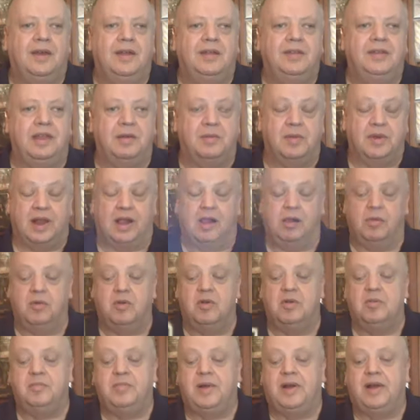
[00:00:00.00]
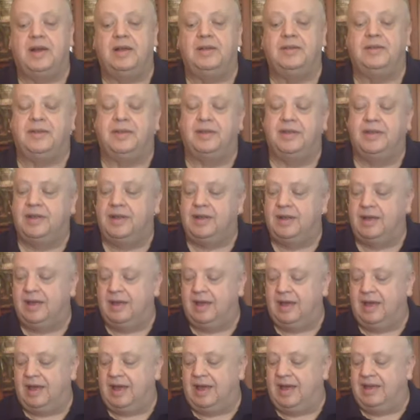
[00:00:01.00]
Damon Albarn band.
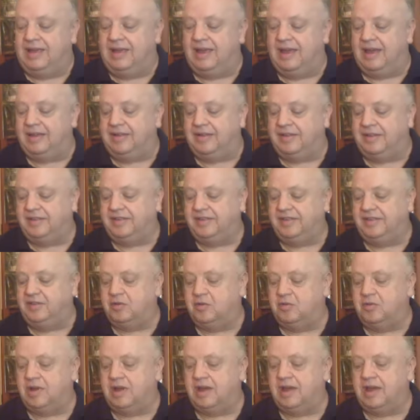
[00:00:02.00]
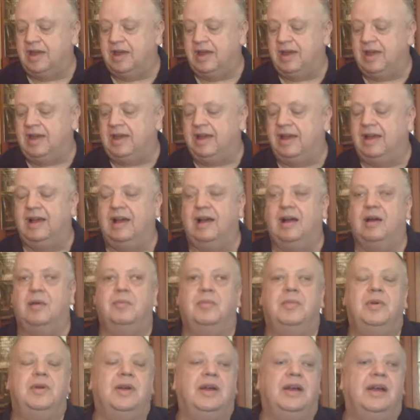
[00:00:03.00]
Yes, this is okay.
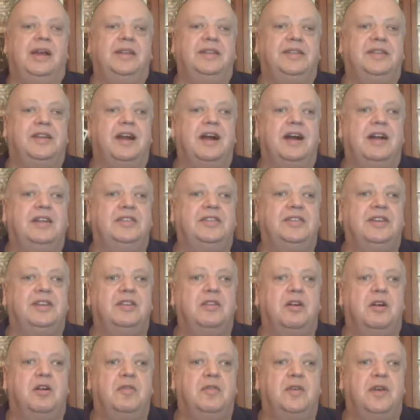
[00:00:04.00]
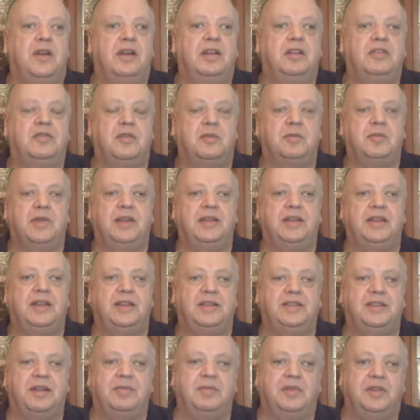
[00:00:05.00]
It's catchy enough. I think it's from
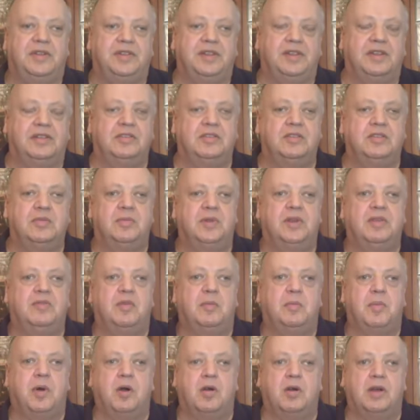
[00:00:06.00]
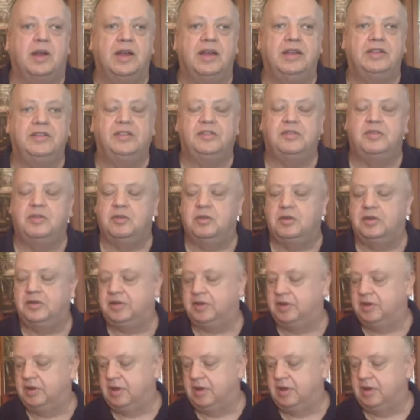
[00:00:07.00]
1976. There's a bit of a punk edge to it.